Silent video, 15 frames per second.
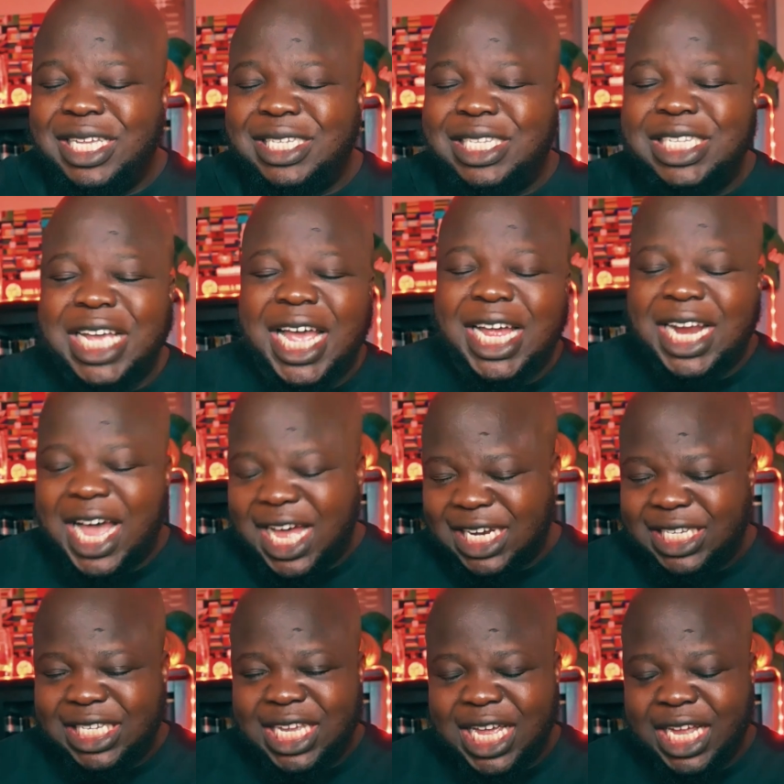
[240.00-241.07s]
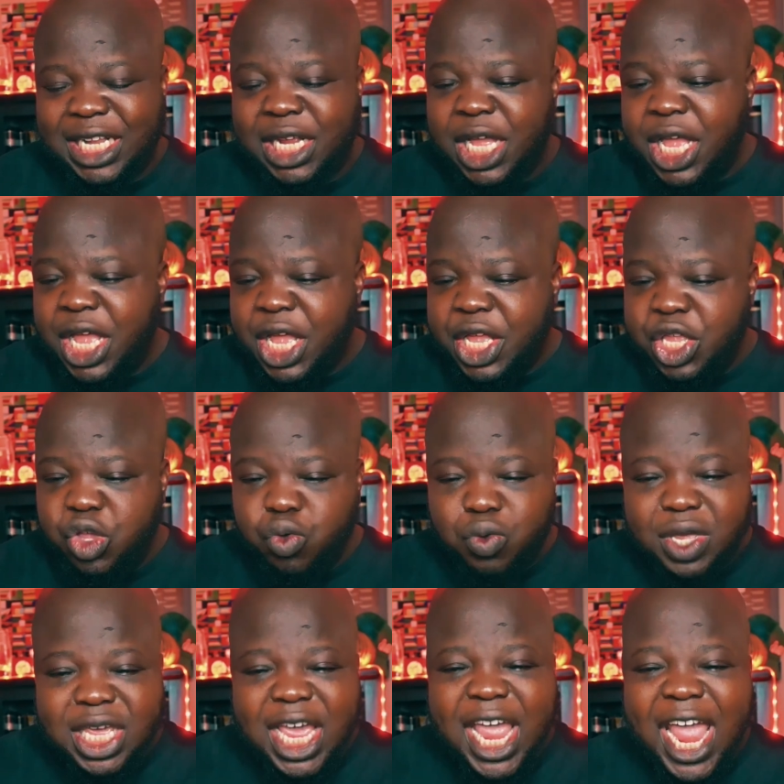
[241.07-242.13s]
is 10 out of 10. You
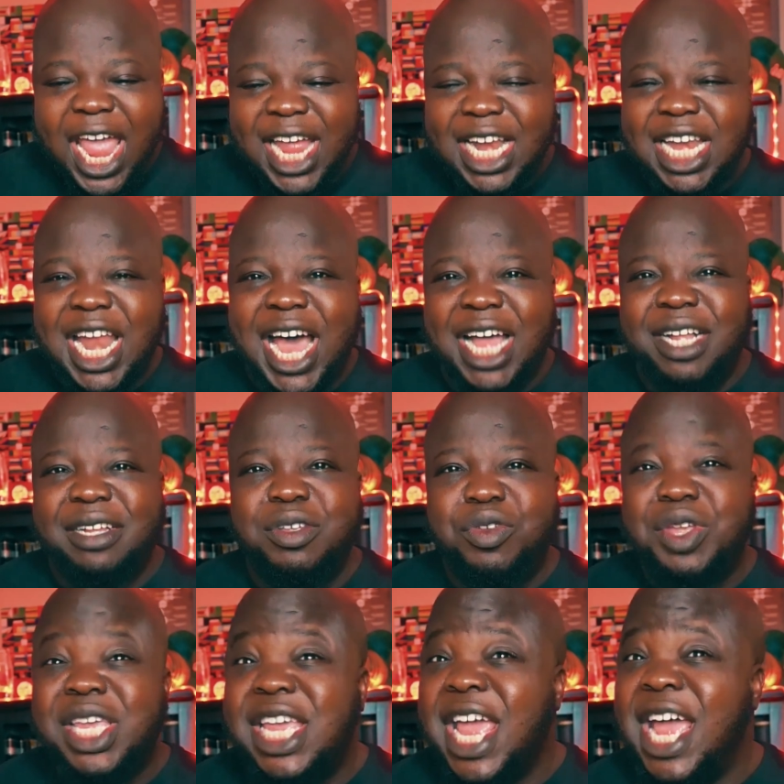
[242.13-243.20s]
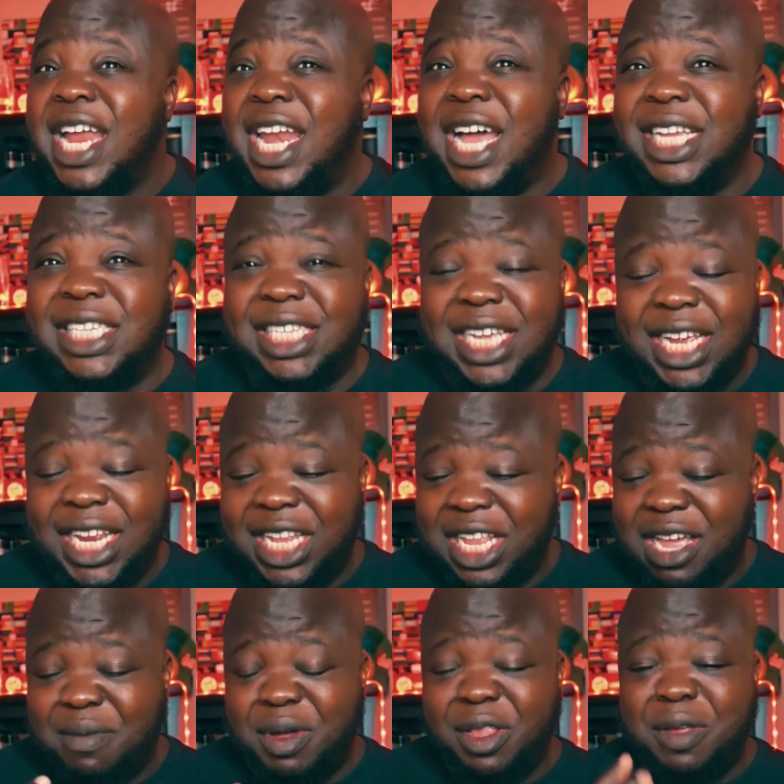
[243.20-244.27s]
cannot say
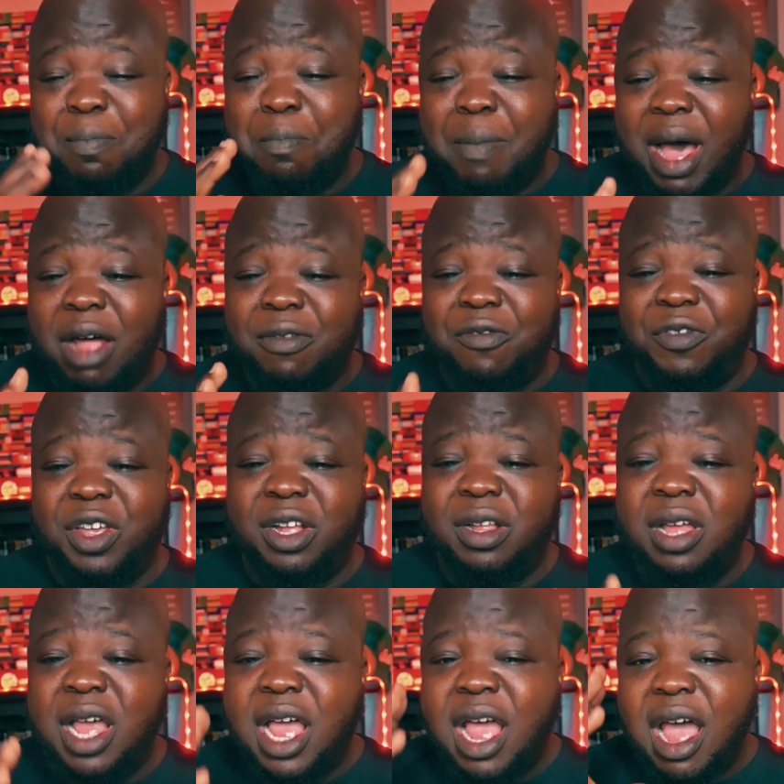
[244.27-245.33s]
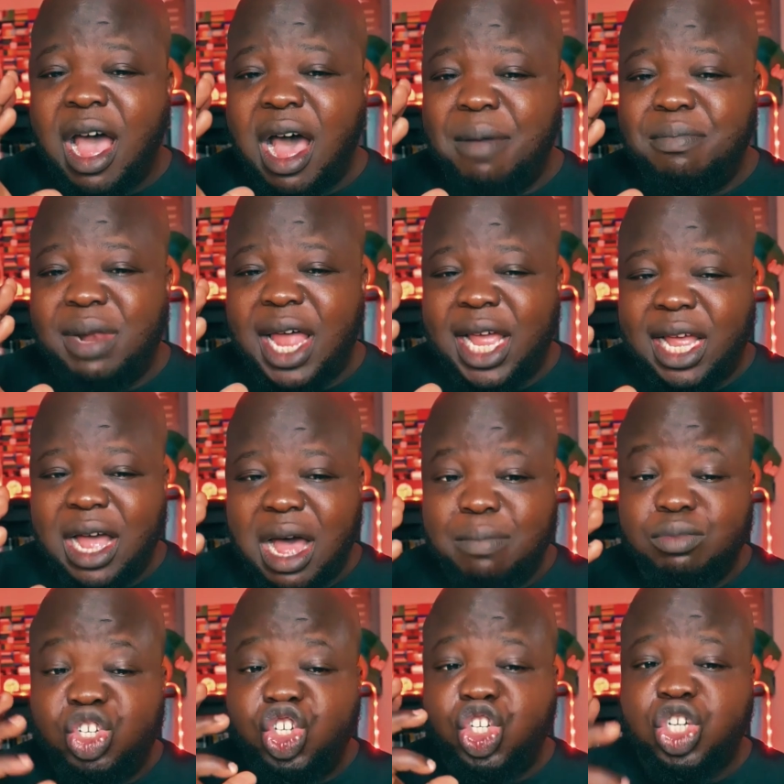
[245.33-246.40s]
anything about the mouthfeel. I'm
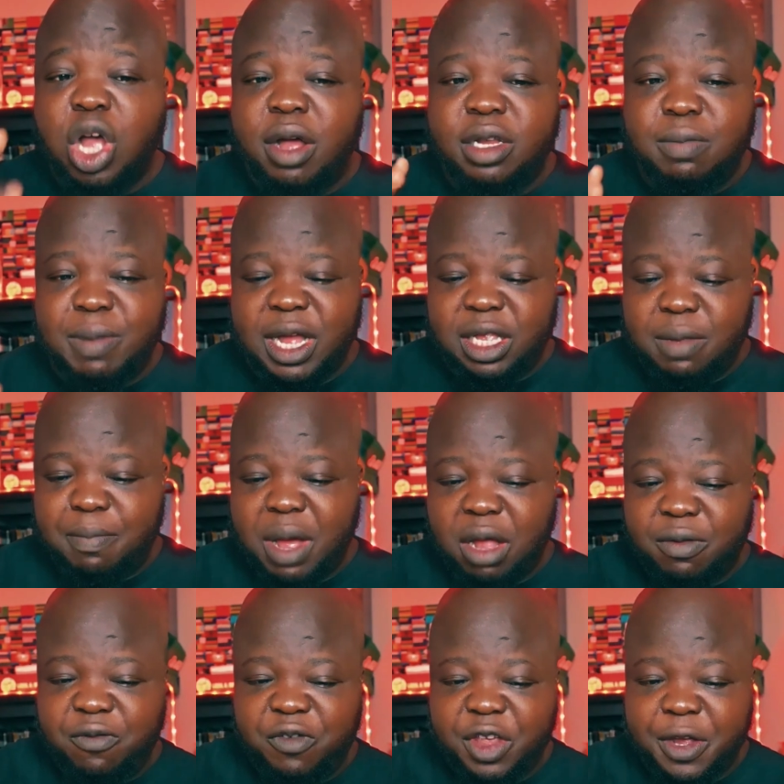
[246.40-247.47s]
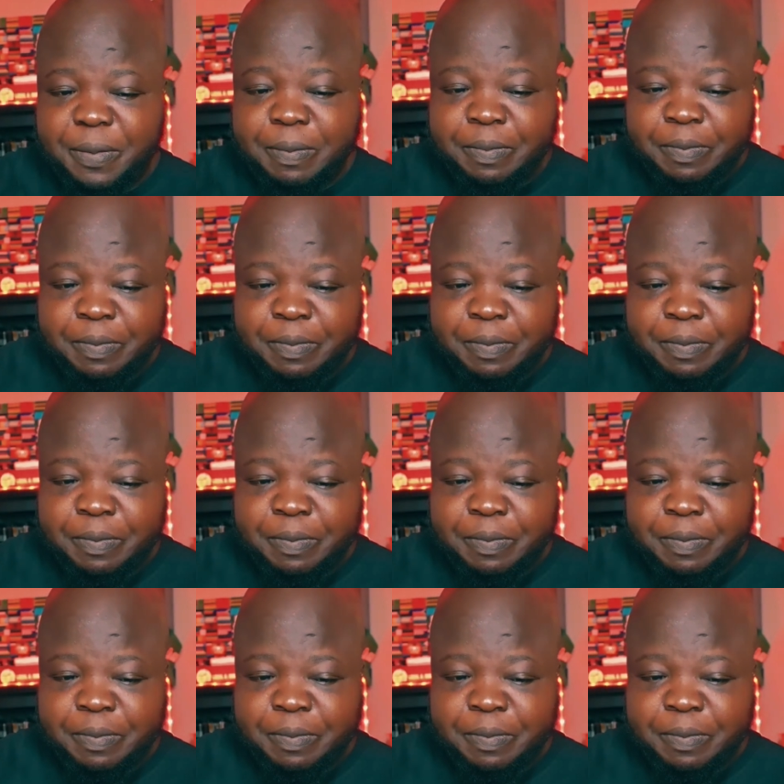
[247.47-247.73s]
shocked by the mouthfeel.